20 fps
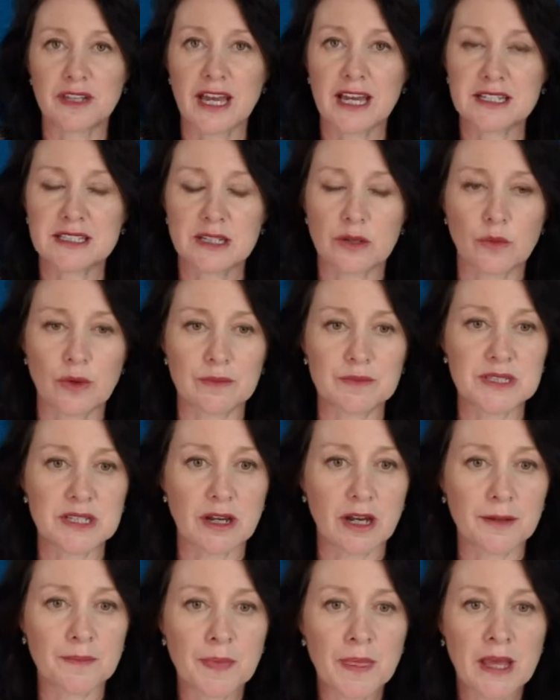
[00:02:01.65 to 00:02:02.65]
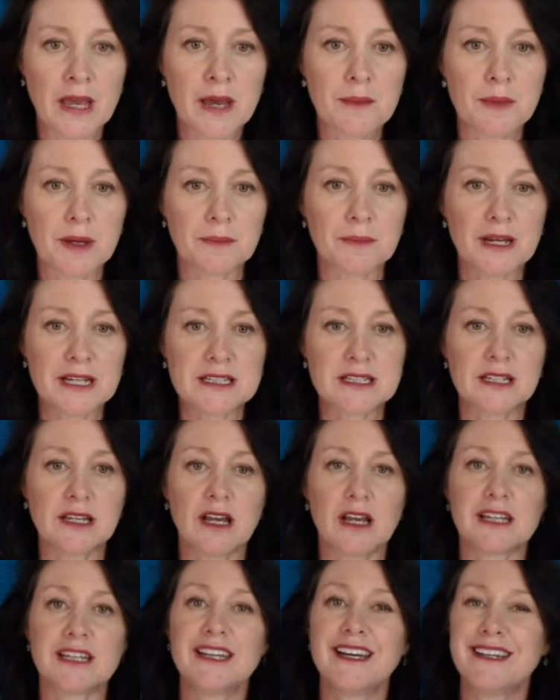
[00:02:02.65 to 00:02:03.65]
the ASIC website, but basically
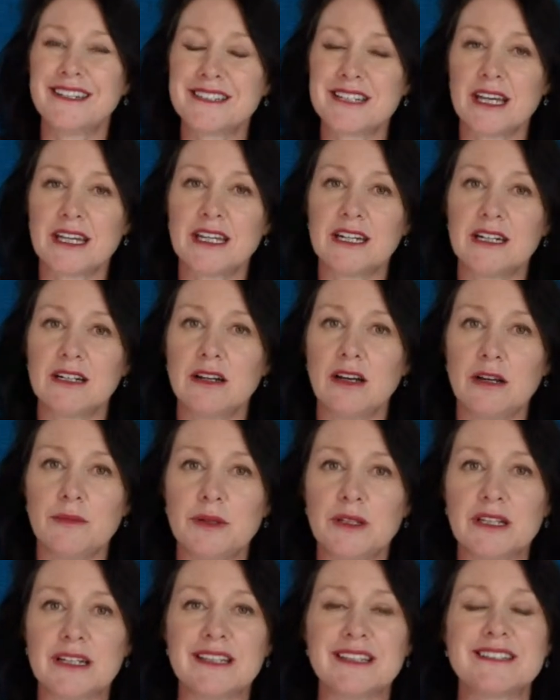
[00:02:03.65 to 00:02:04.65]
I can't take any liability.